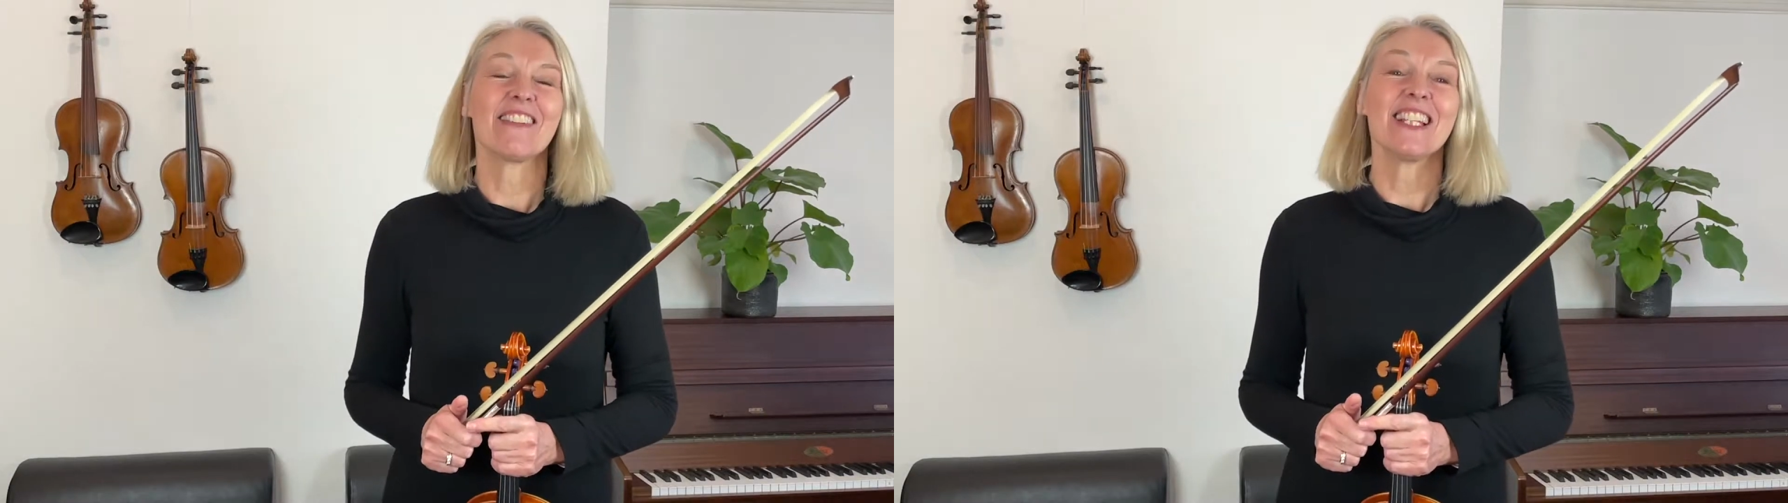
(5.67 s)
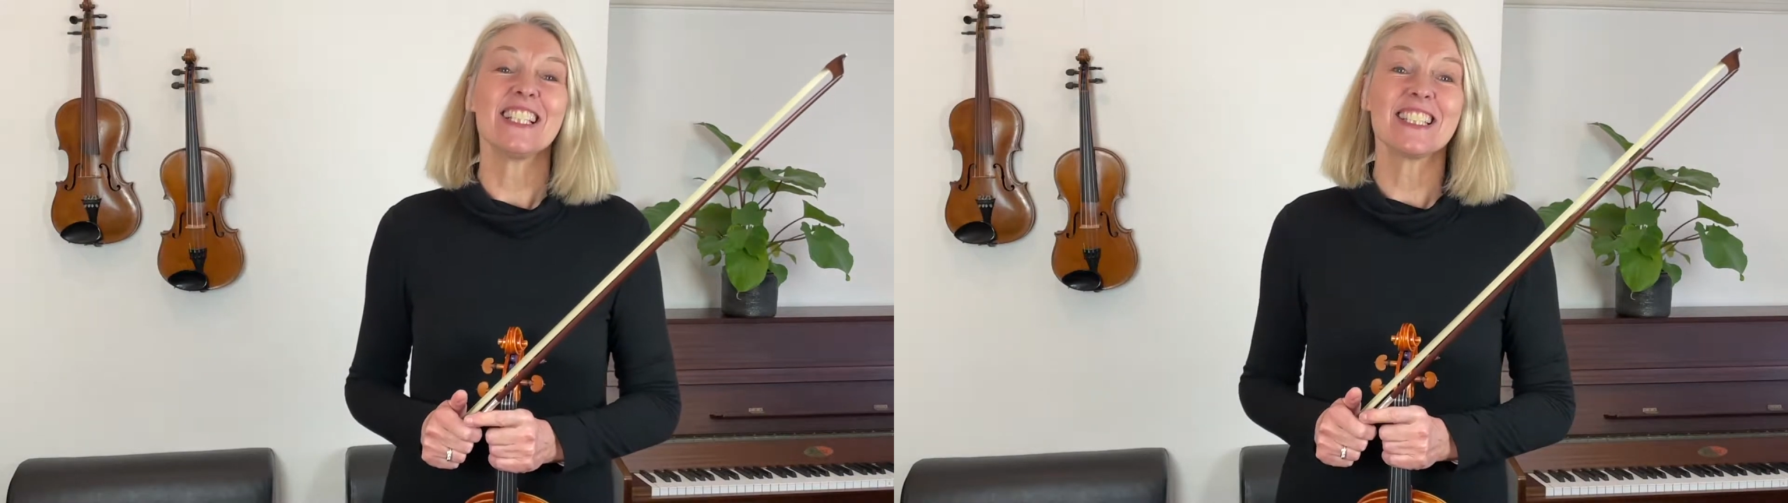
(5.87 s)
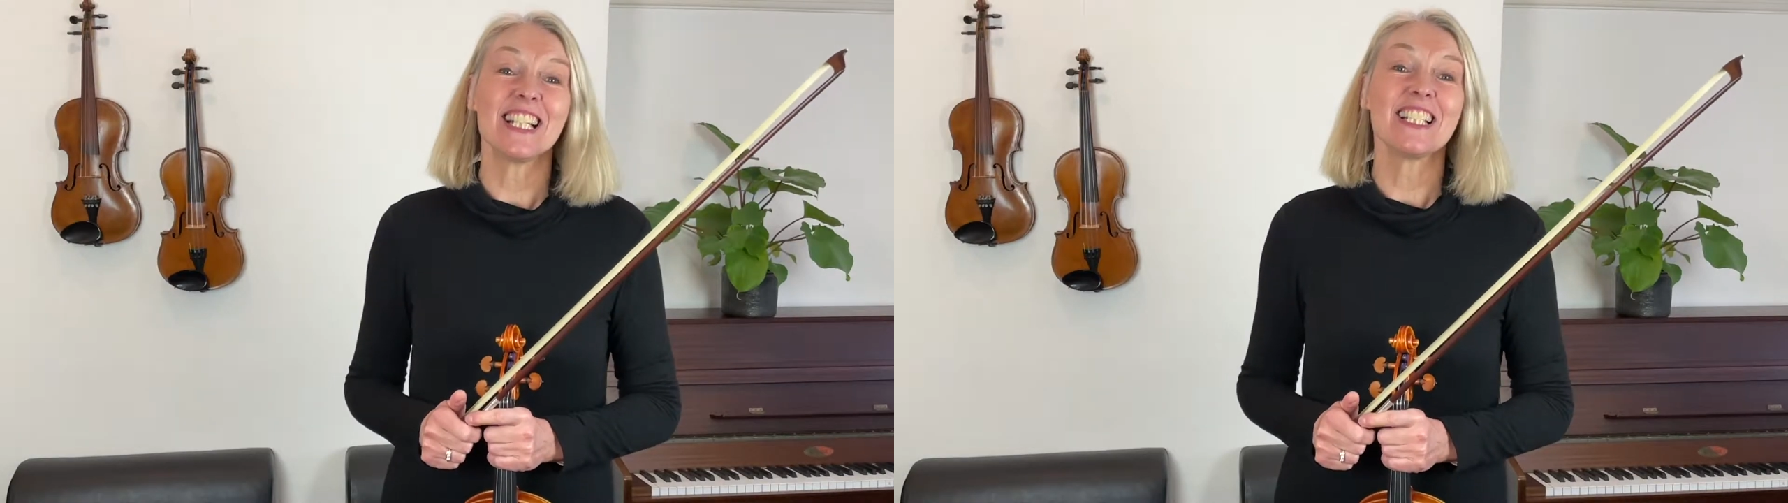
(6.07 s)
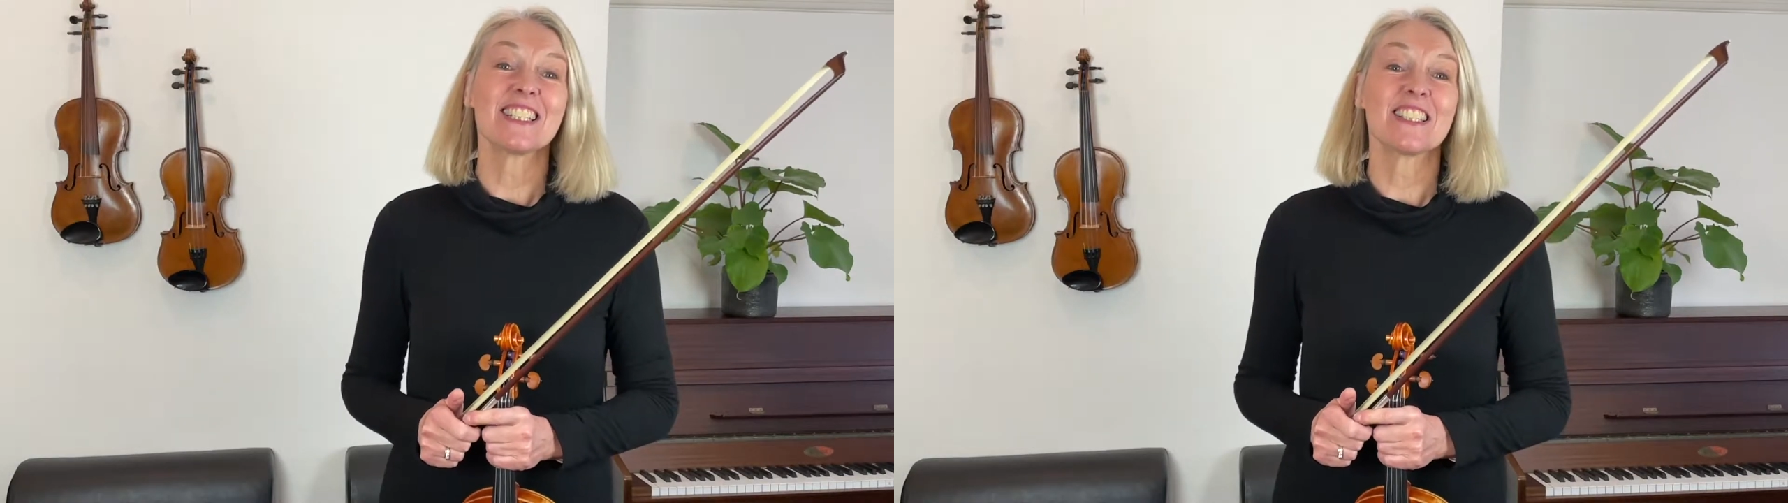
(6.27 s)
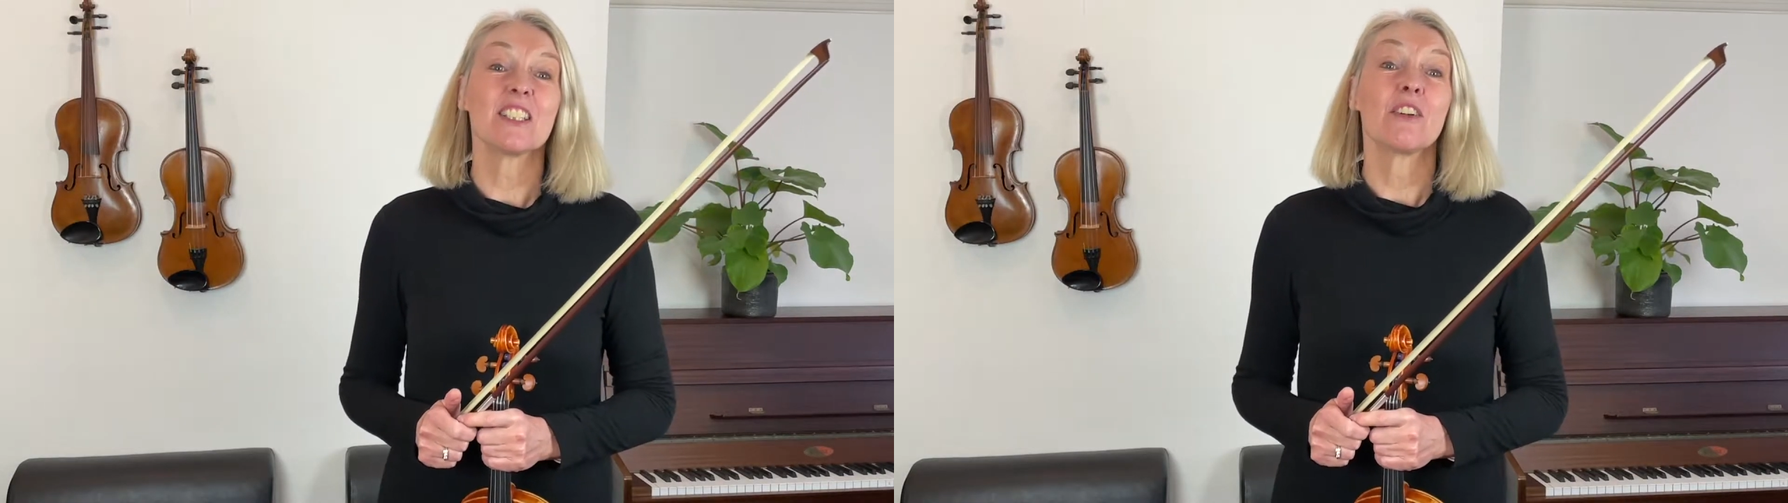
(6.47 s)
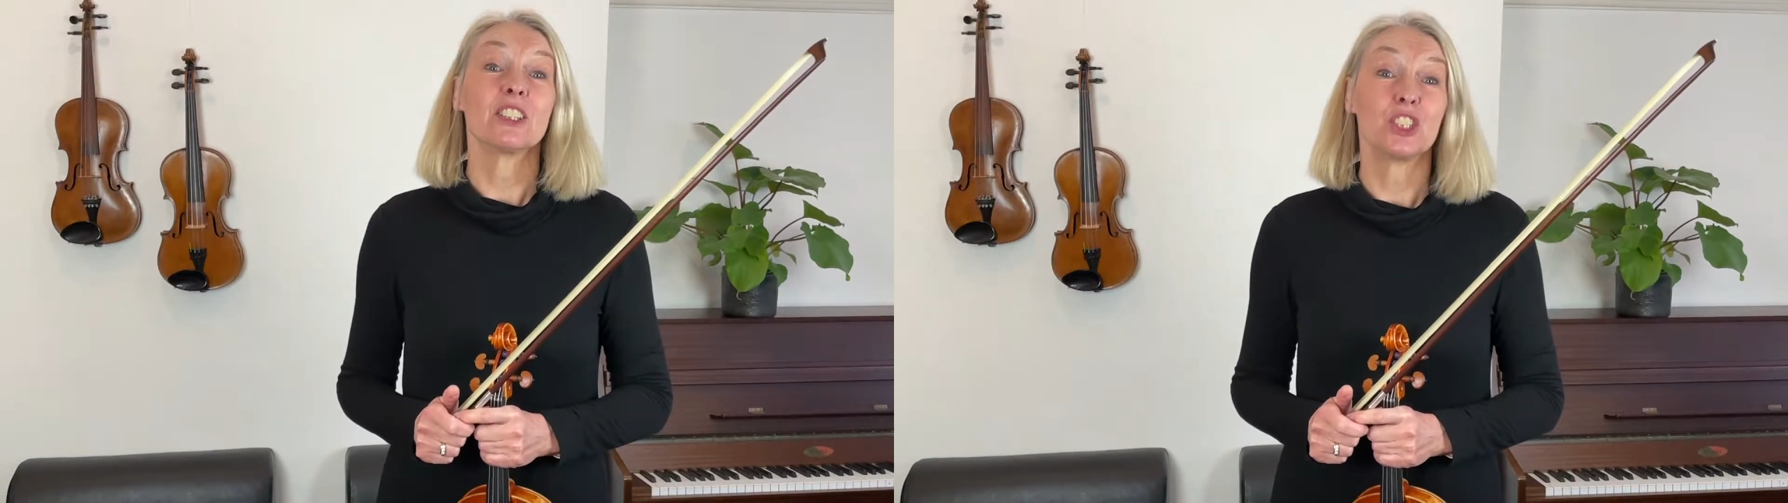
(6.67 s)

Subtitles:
this is the